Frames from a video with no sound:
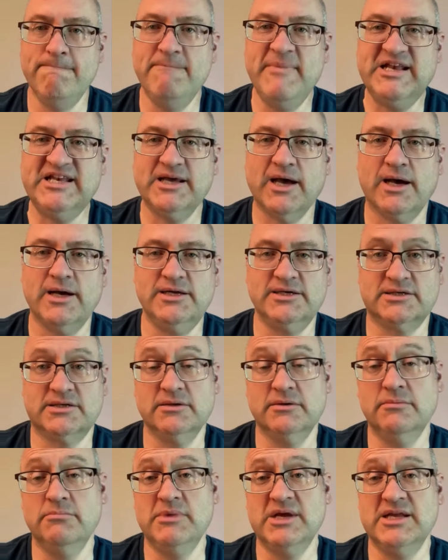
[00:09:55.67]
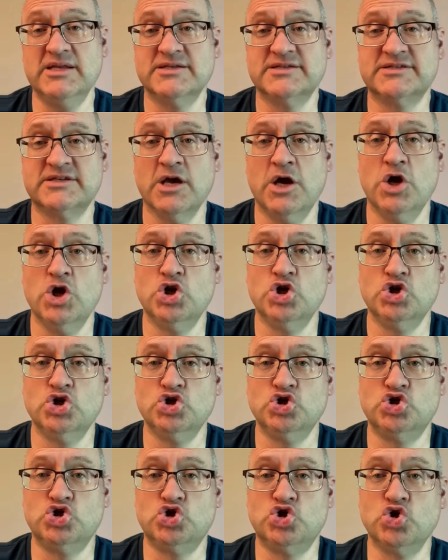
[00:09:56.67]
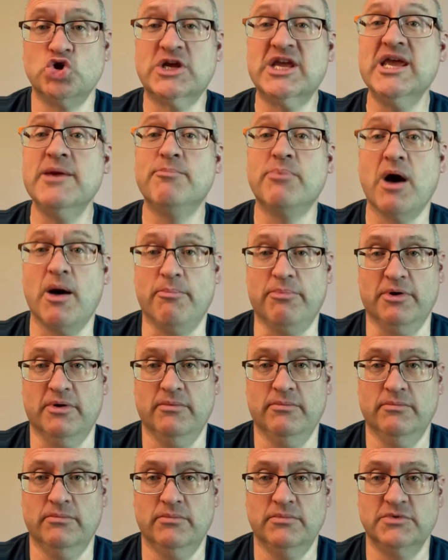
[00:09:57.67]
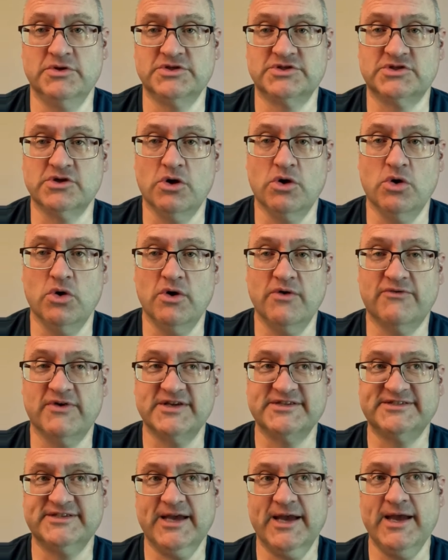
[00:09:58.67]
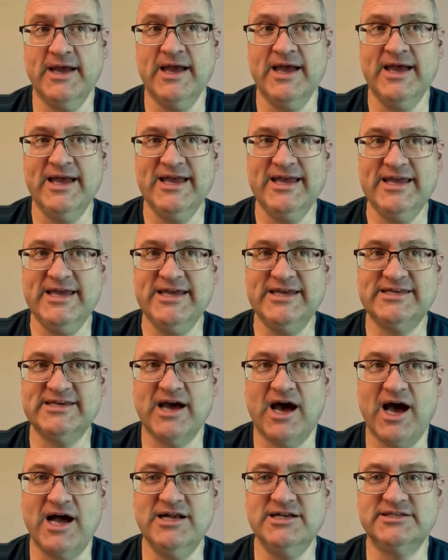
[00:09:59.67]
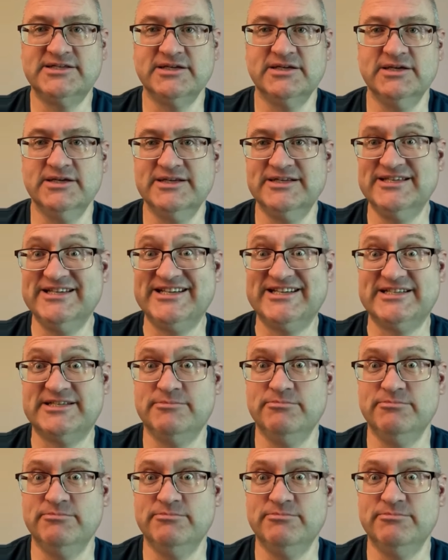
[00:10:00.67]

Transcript: Mithalten means to keep up so if I say, ich halte nicht